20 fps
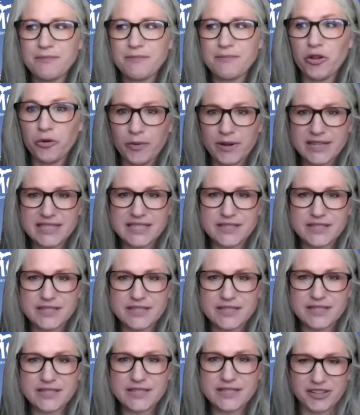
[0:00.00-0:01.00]
other risk
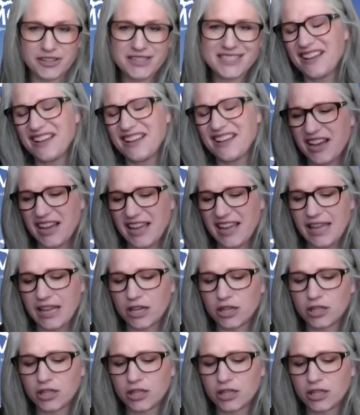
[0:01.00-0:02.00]
factors
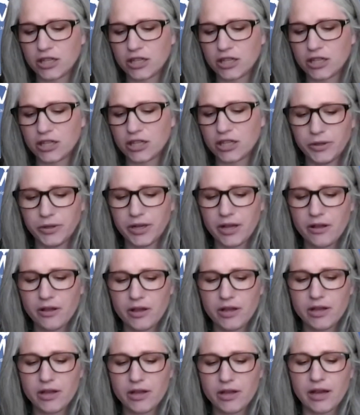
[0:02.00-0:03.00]
include
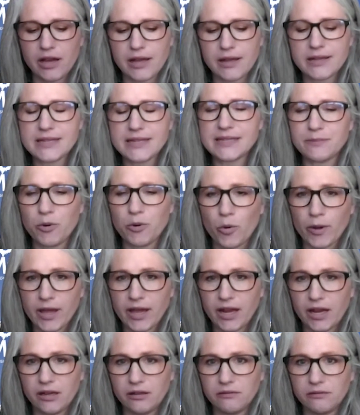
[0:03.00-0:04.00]

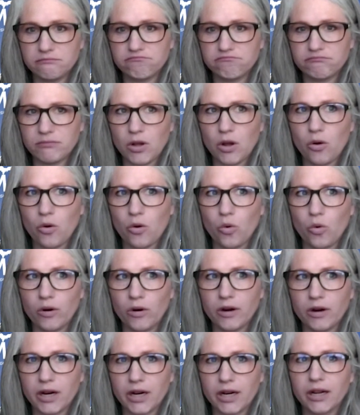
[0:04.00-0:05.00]
smoking
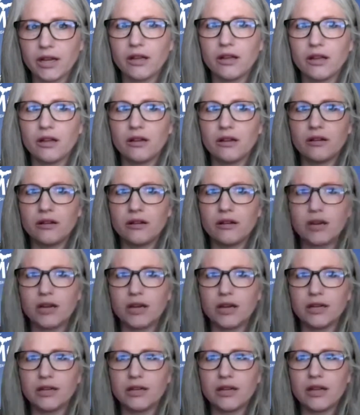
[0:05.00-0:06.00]
or
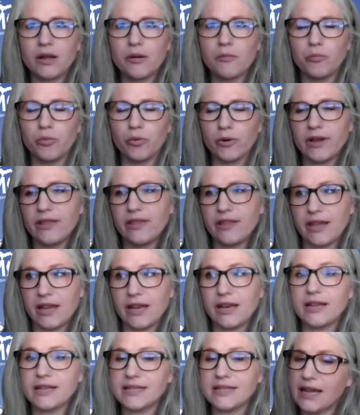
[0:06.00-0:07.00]

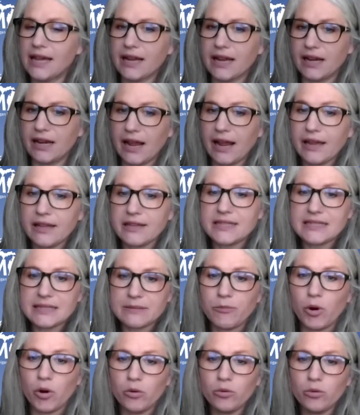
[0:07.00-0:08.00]
breathing secondhand
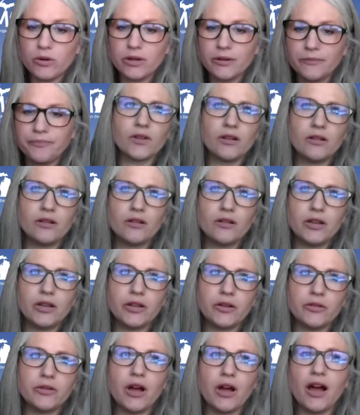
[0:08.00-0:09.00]
smoke,
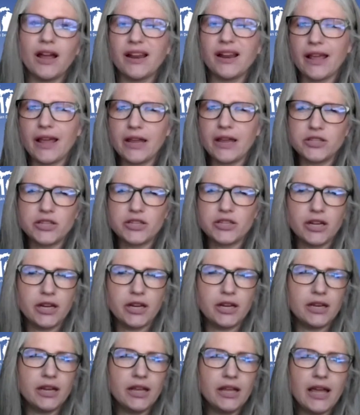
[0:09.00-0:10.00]
not
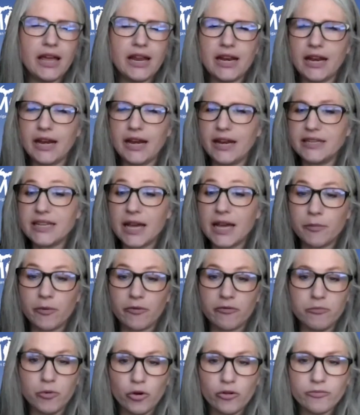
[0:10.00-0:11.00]
engaging in any type
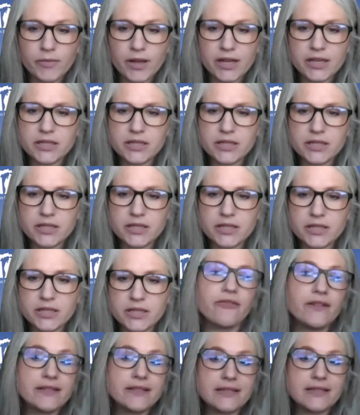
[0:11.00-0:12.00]
of movement.
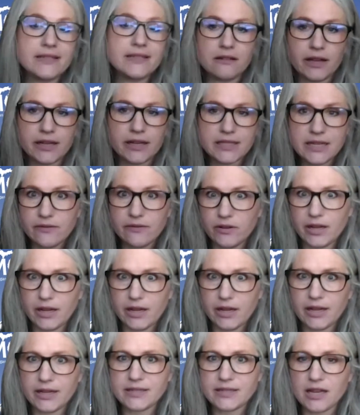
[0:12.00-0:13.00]
Physical activity
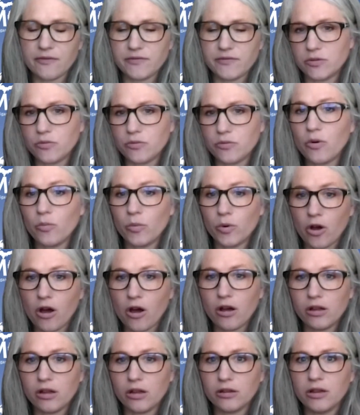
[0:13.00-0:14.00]
is often what we'll
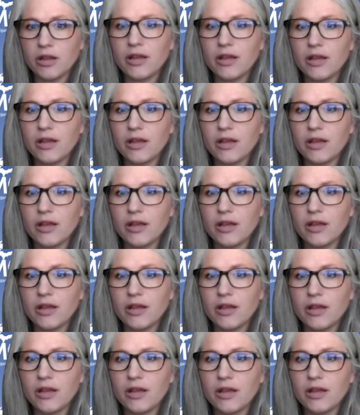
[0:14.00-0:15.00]
call it, but
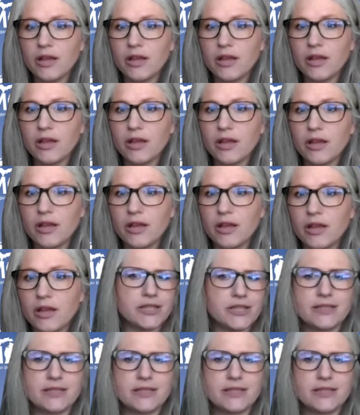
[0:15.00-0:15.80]
basically just